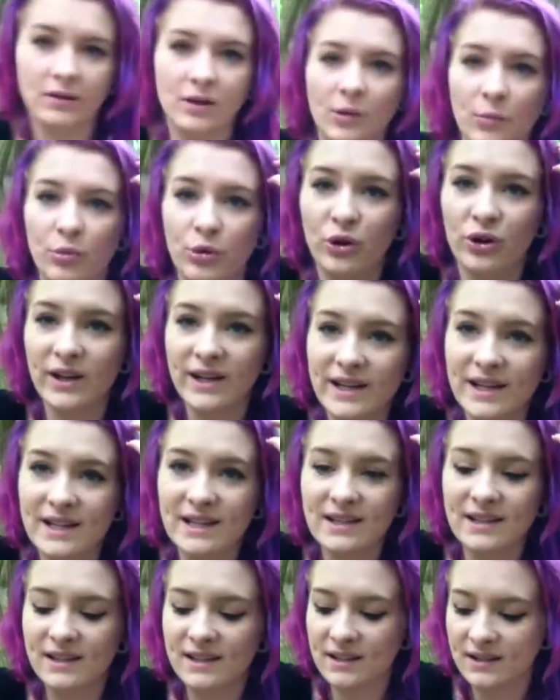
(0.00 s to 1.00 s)

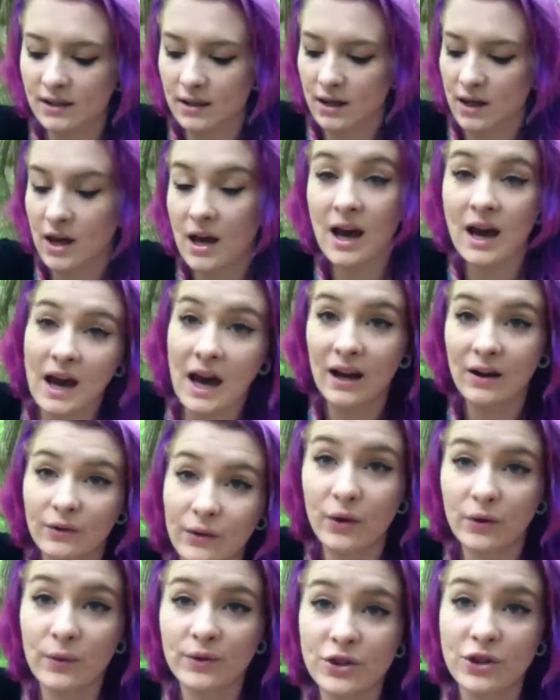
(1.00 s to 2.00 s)
capris, I don't
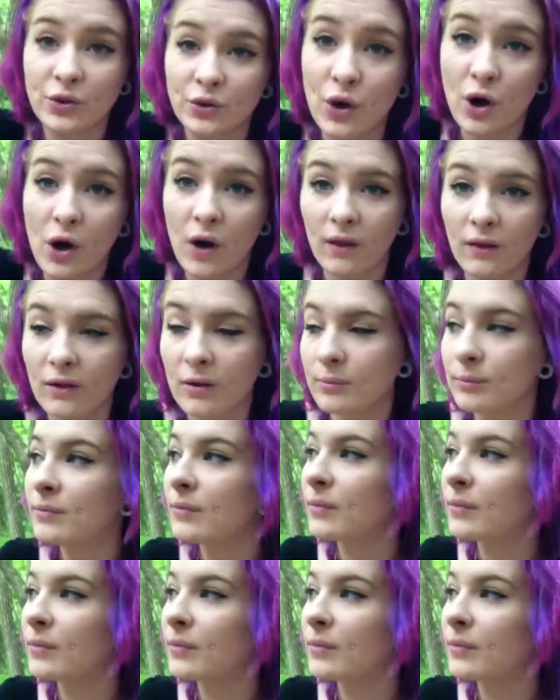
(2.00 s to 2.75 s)
know what you call them.